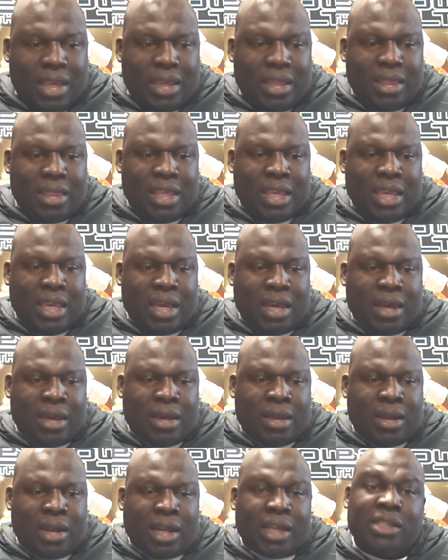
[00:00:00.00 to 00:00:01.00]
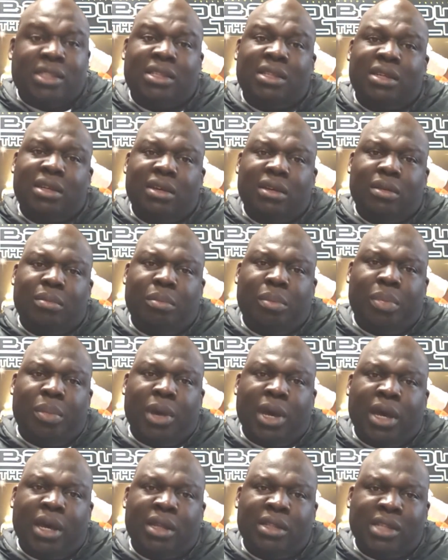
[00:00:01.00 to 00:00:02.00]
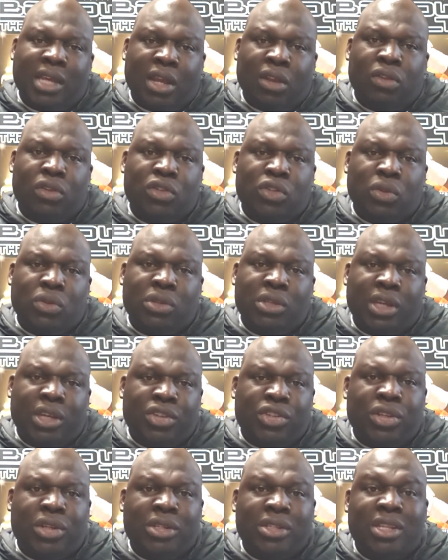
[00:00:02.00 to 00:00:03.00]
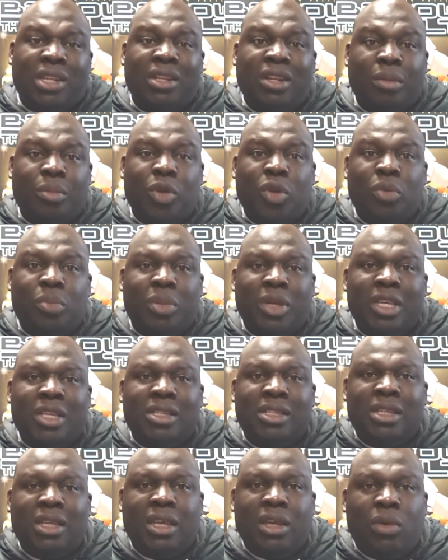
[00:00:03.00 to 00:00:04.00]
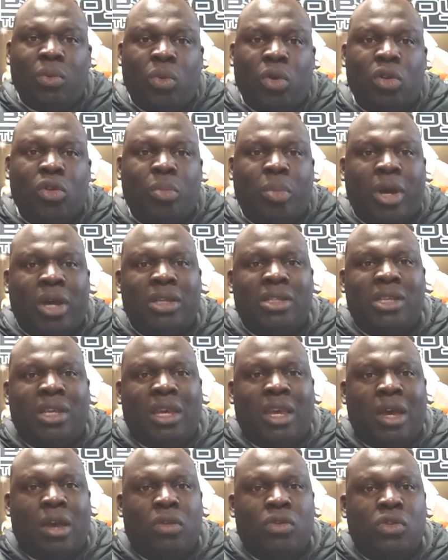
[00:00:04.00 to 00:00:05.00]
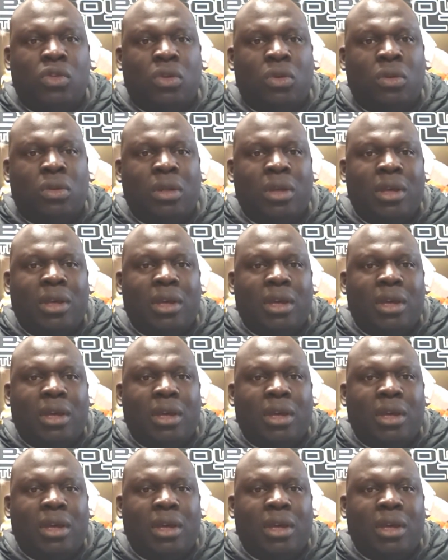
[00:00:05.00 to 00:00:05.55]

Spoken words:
The next title association is the WBC, World Boxing Council,